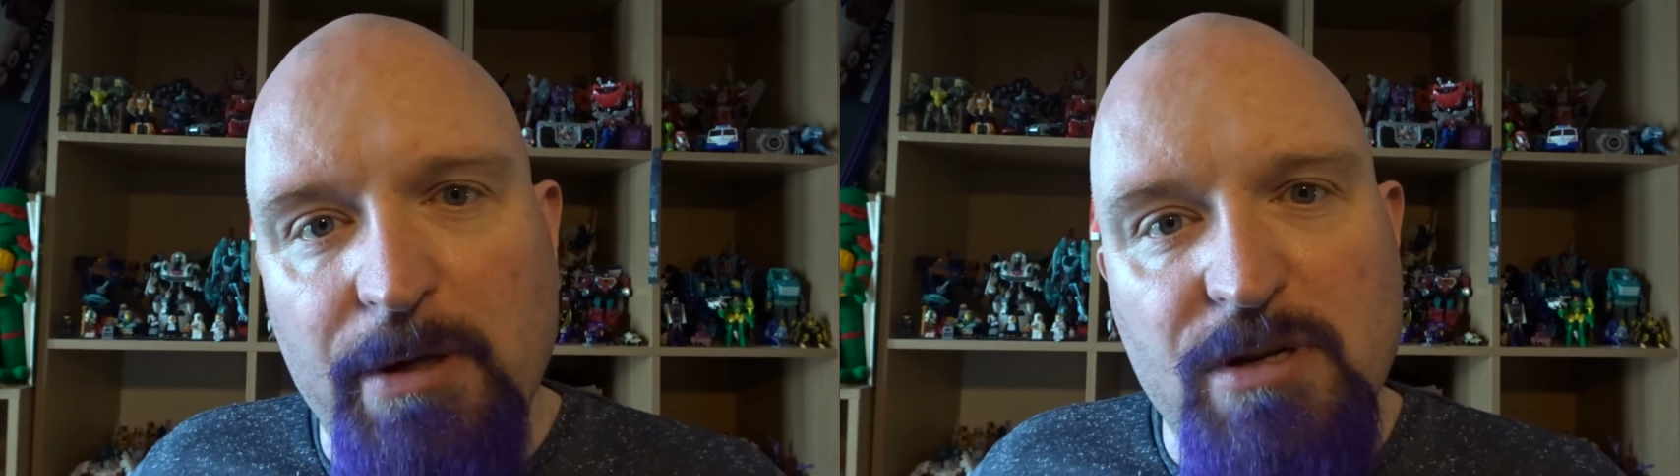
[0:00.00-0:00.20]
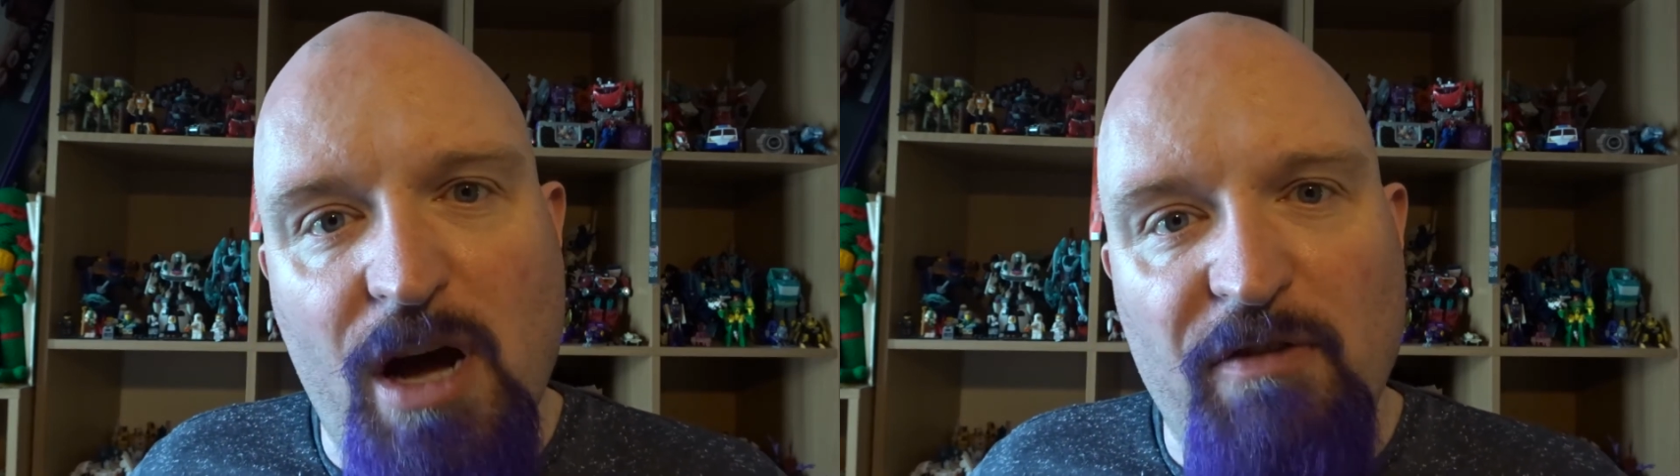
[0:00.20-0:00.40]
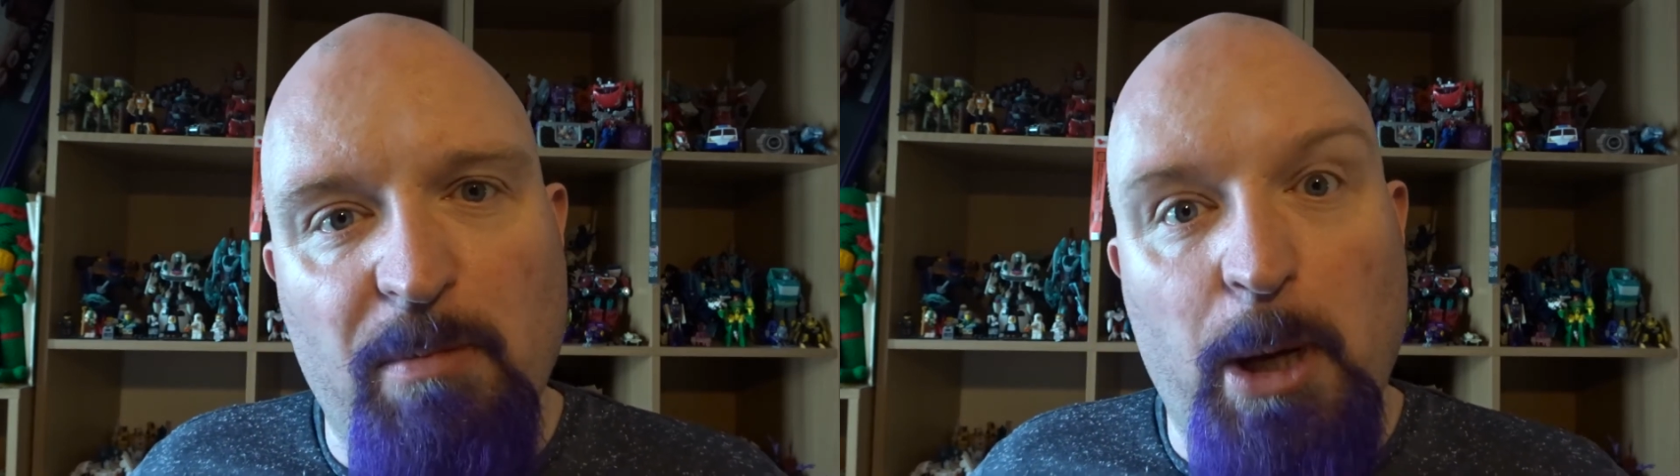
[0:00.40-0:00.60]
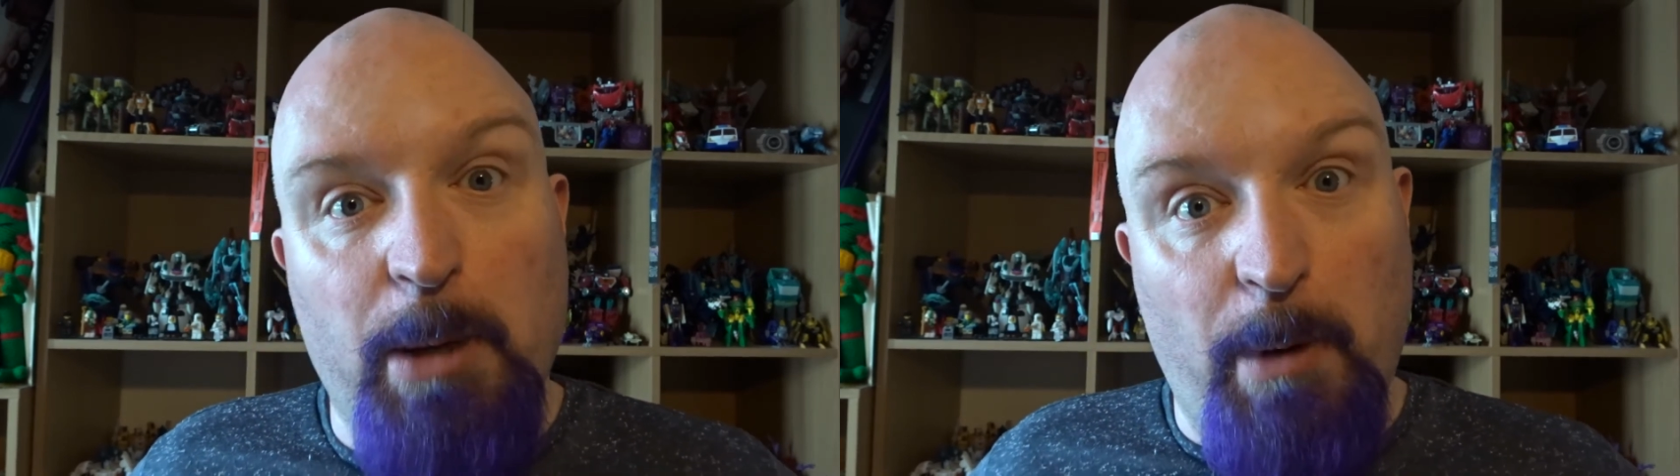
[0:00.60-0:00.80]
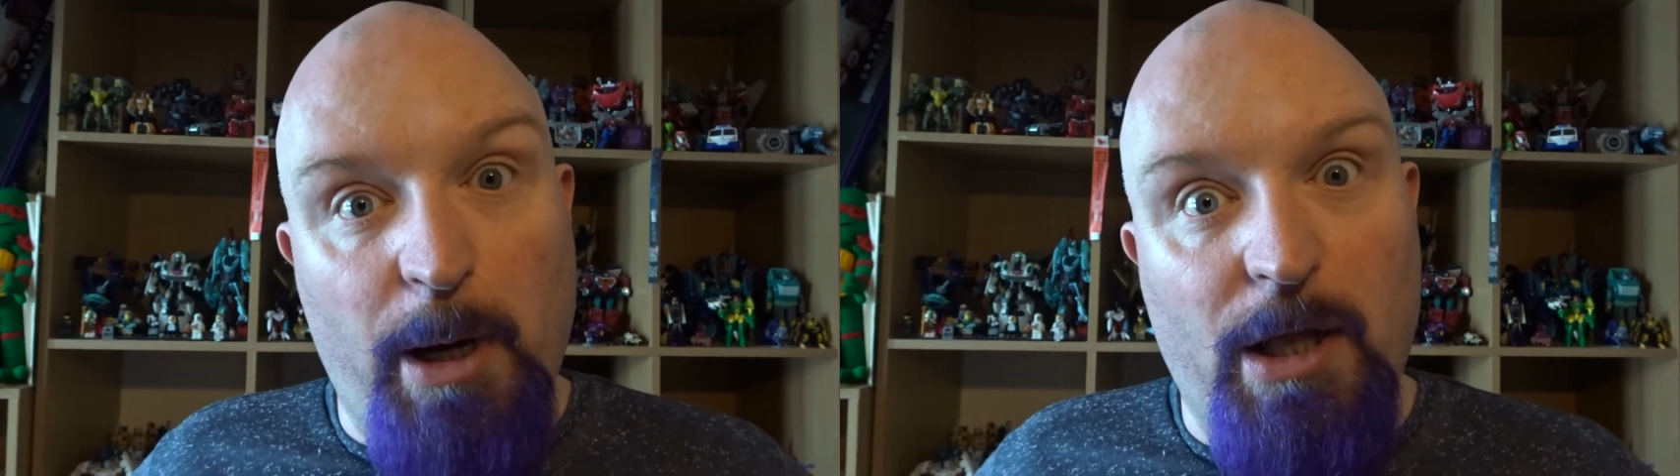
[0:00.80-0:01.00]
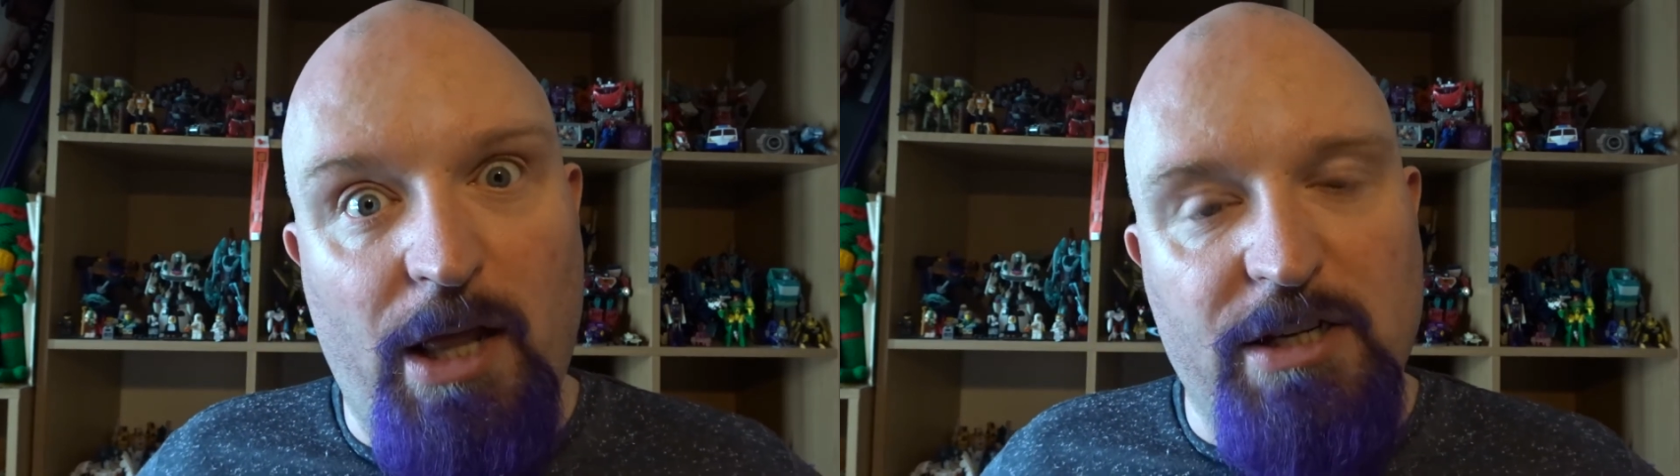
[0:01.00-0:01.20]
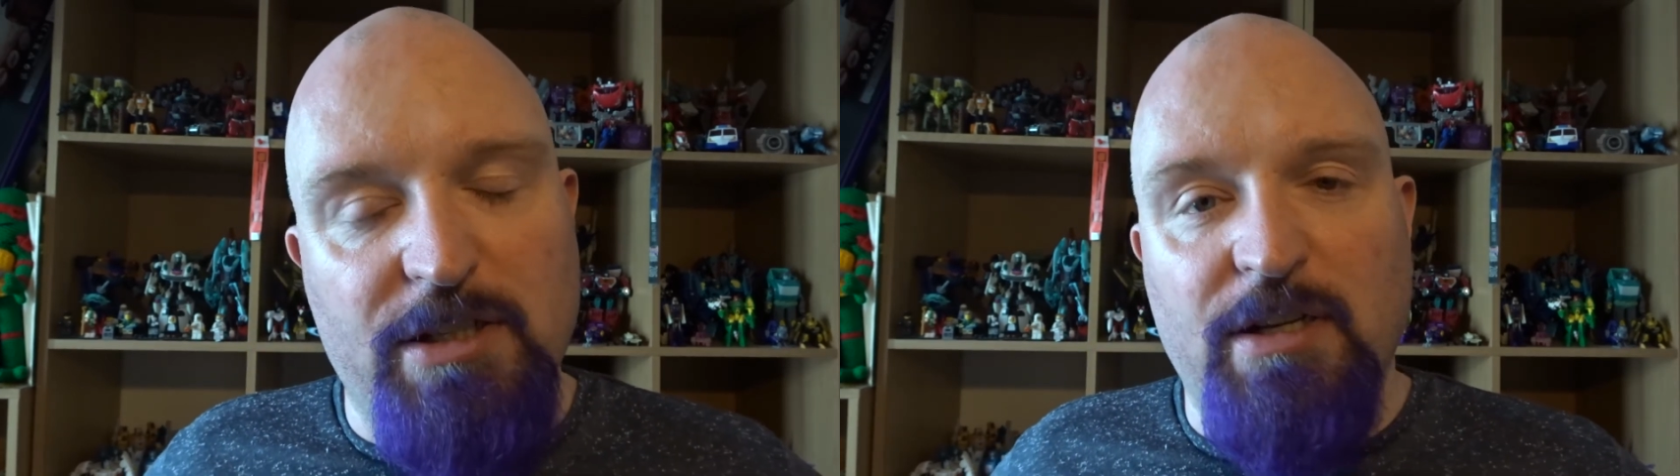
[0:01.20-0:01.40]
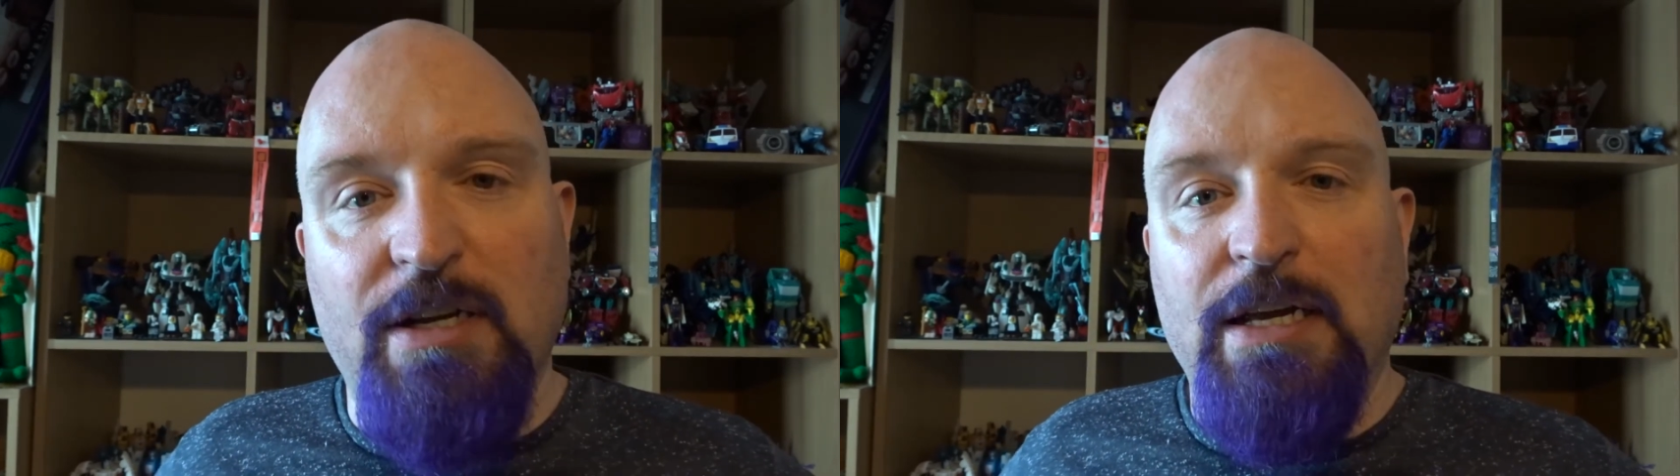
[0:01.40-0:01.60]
to have them in my collection.